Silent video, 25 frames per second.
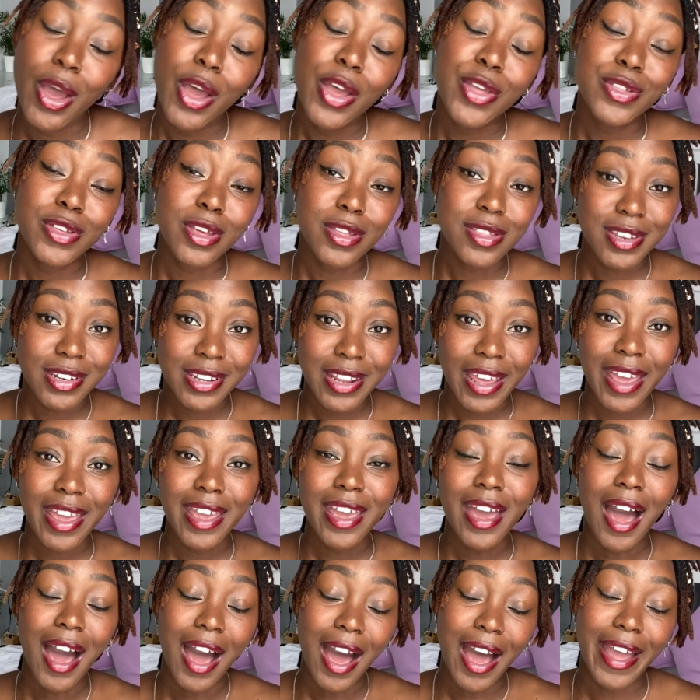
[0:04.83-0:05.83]
So
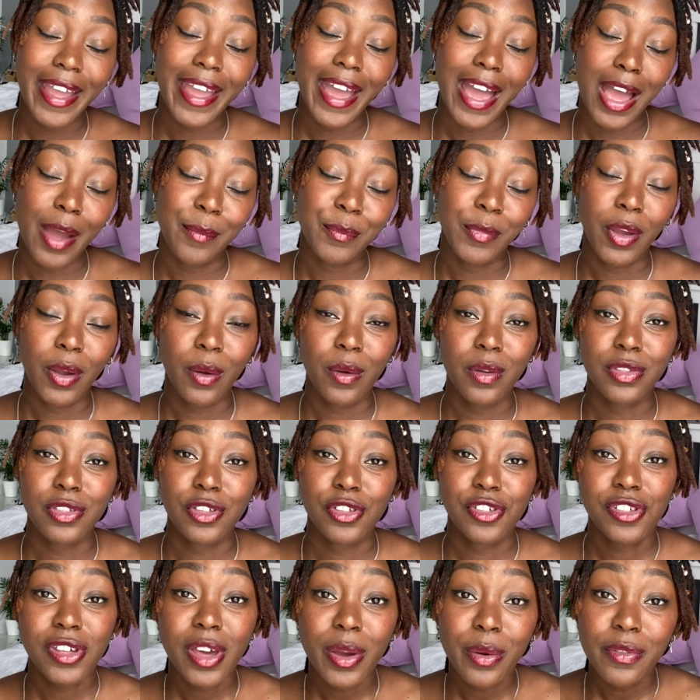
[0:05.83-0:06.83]
today I am going to
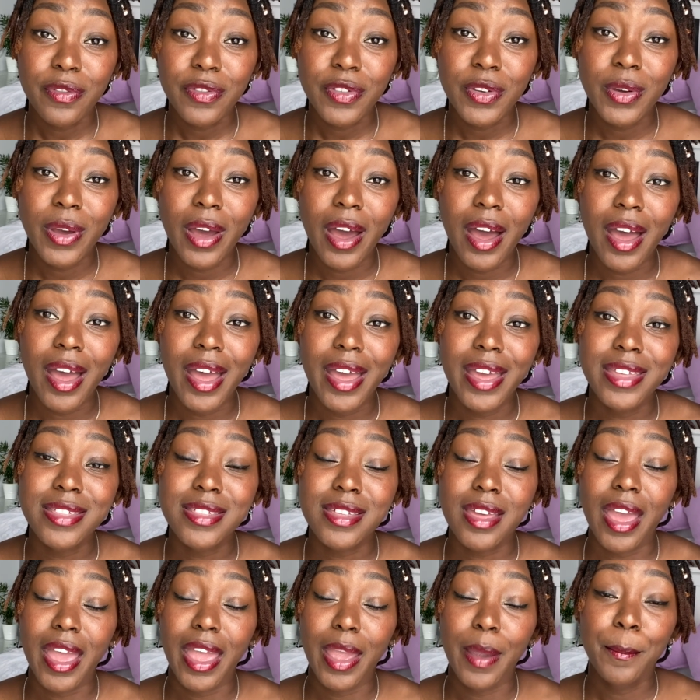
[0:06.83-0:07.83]
share with you guys
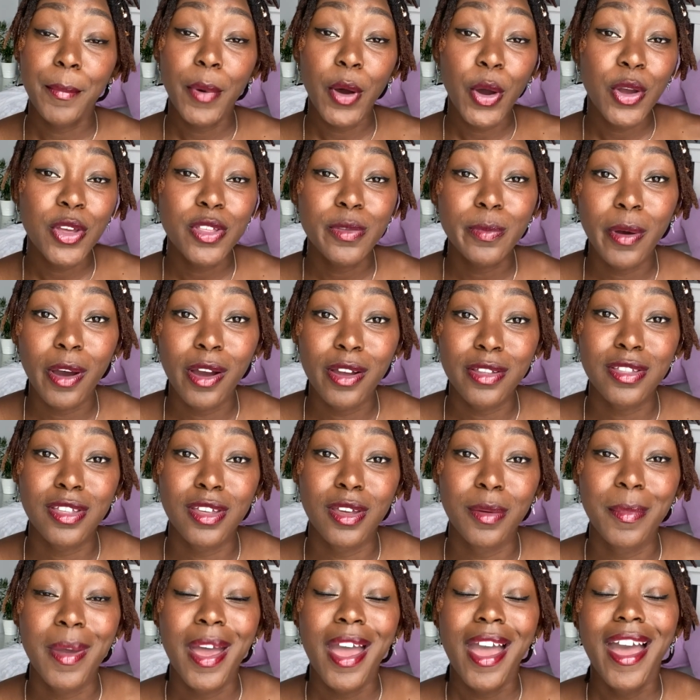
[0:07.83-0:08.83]
a
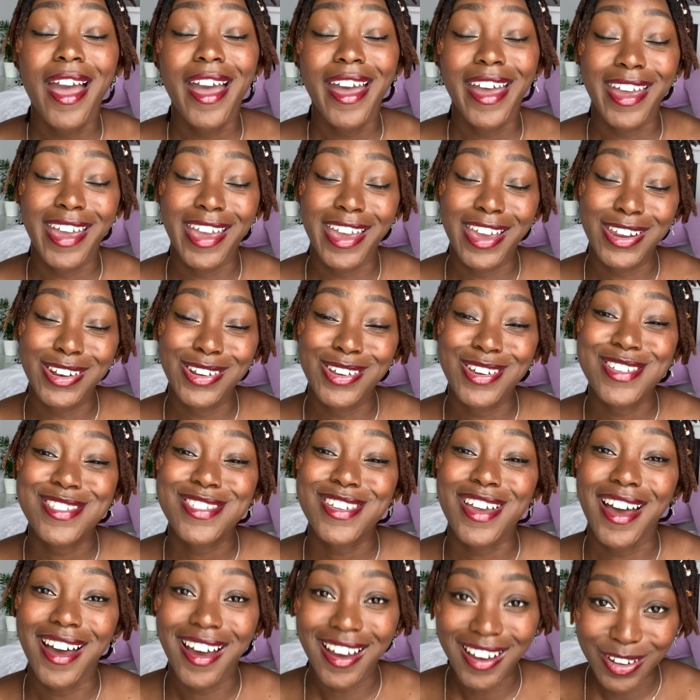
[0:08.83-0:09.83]
postpartum hair loss
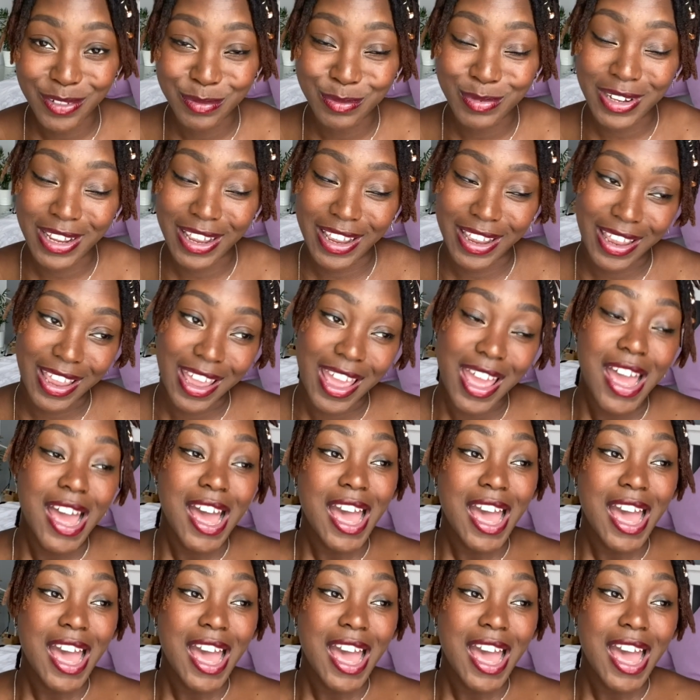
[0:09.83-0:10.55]
update.